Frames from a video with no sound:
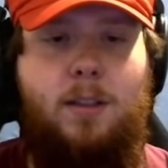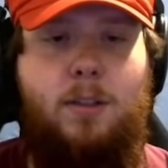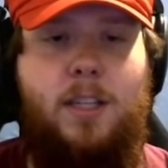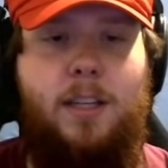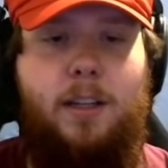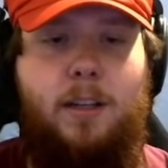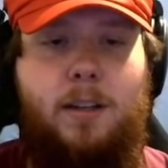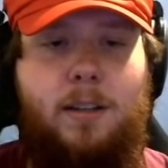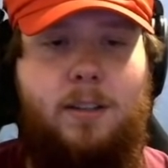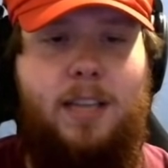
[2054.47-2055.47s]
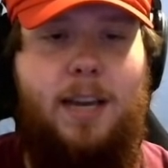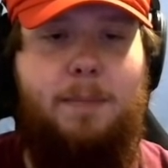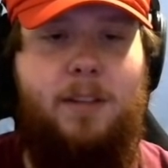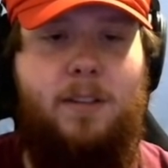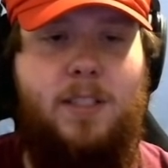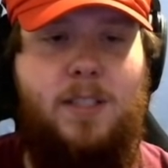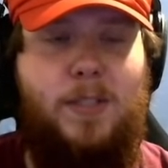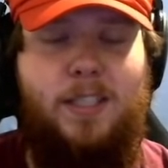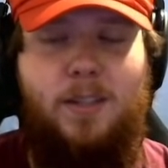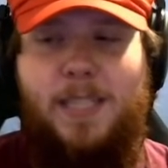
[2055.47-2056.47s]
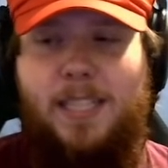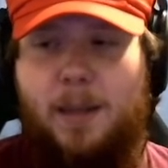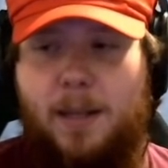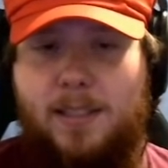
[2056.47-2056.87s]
Lieutenant Captain Christopher Snowman.